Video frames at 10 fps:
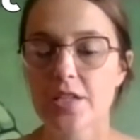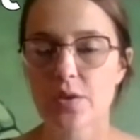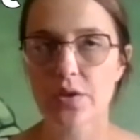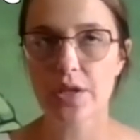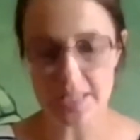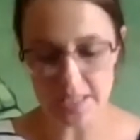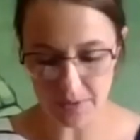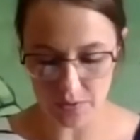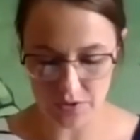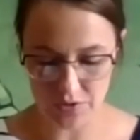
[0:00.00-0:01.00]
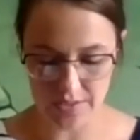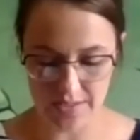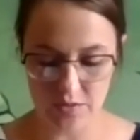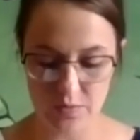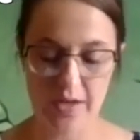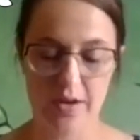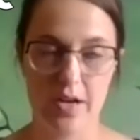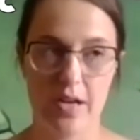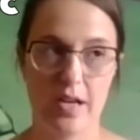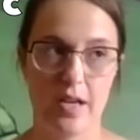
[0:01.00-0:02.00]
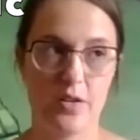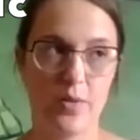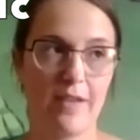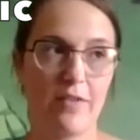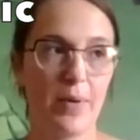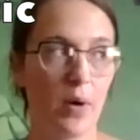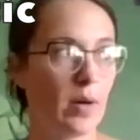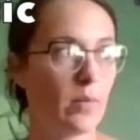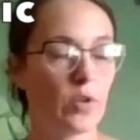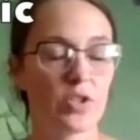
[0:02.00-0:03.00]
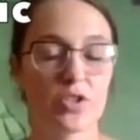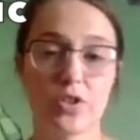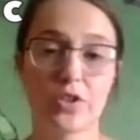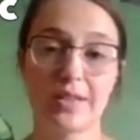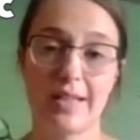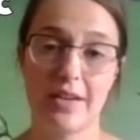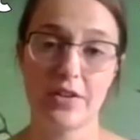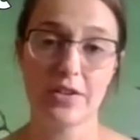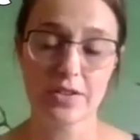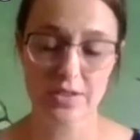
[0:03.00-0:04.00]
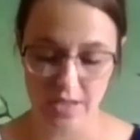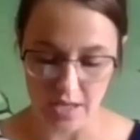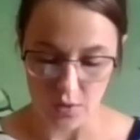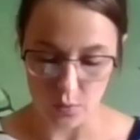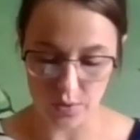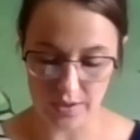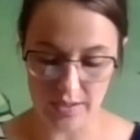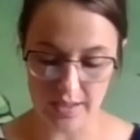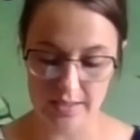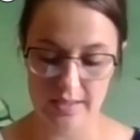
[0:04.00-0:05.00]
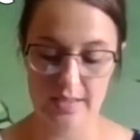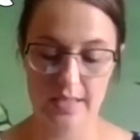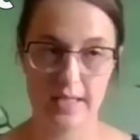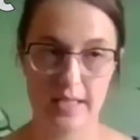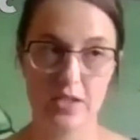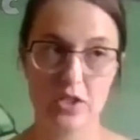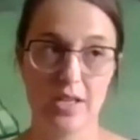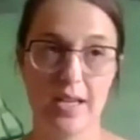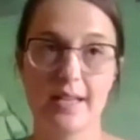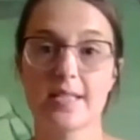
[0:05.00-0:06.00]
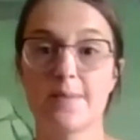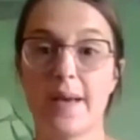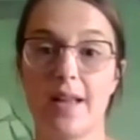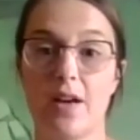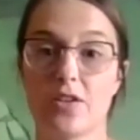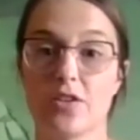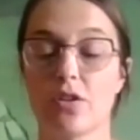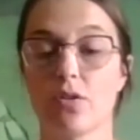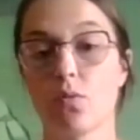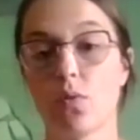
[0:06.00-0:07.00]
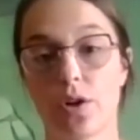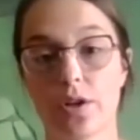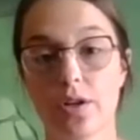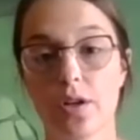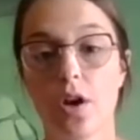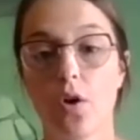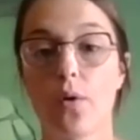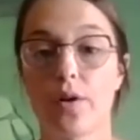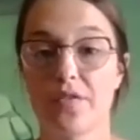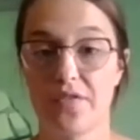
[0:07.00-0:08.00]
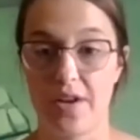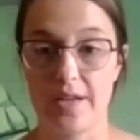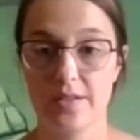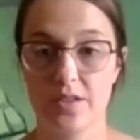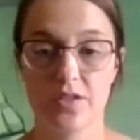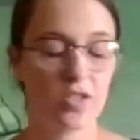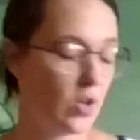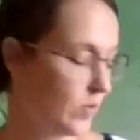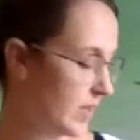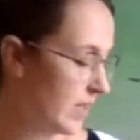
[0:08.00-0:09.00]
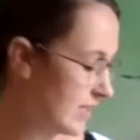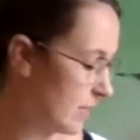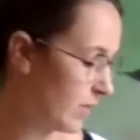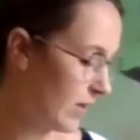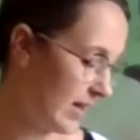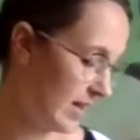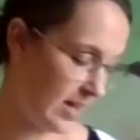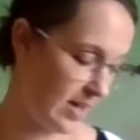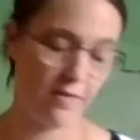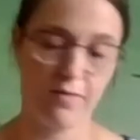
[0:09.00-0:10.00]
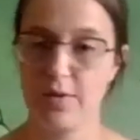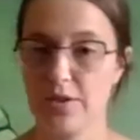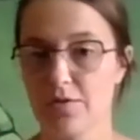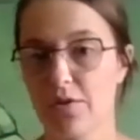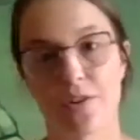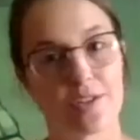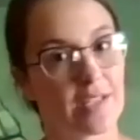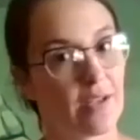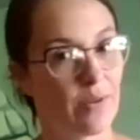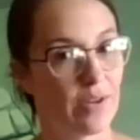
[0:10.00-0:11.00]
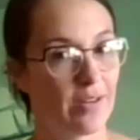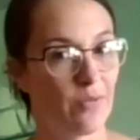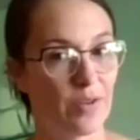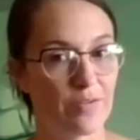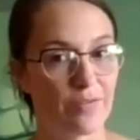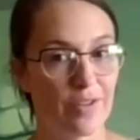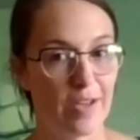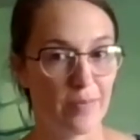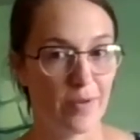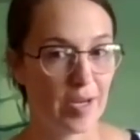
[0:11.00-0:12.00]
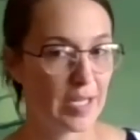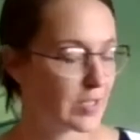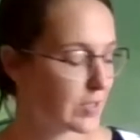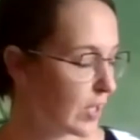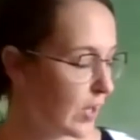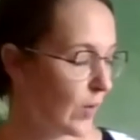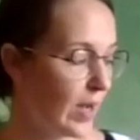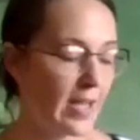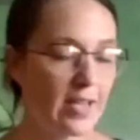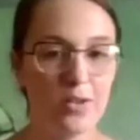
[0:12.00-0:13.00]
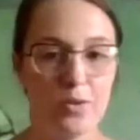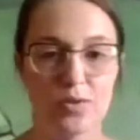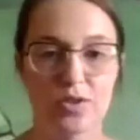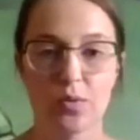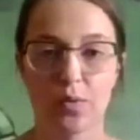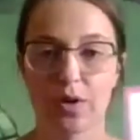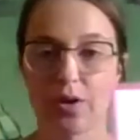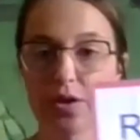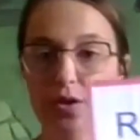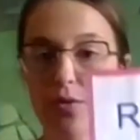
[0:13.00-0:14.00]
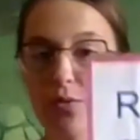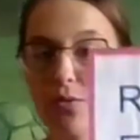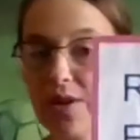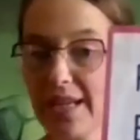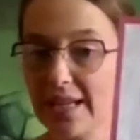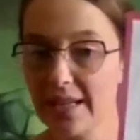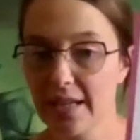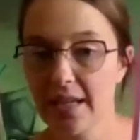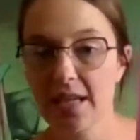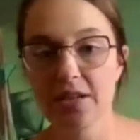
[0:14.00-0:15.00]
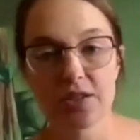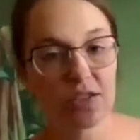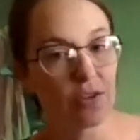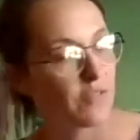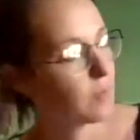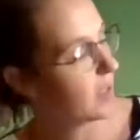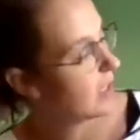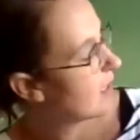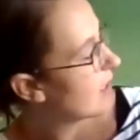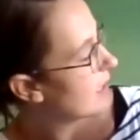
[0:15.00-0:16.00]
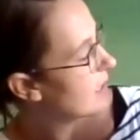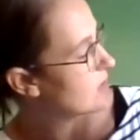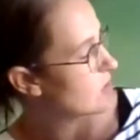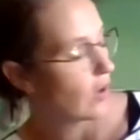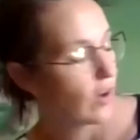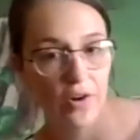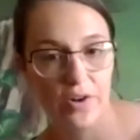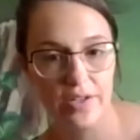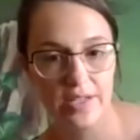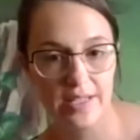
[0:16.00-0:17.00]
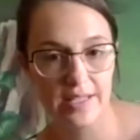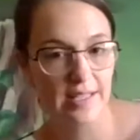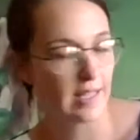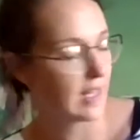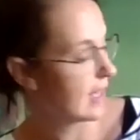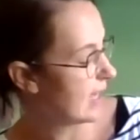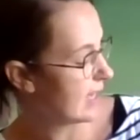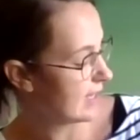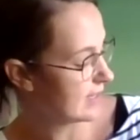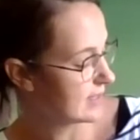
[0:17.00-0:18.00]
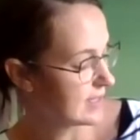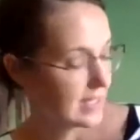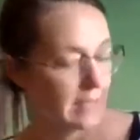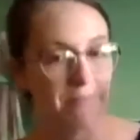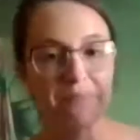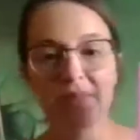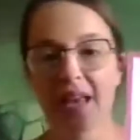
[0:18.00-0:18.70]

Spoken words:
So acrostic poetry is where you have a poem where certain letters will in each line spell out a certain word or a phrase. So the example I have, which of course I work in a wonderful library, so I use the word read. So for me, it's R-E-A-D.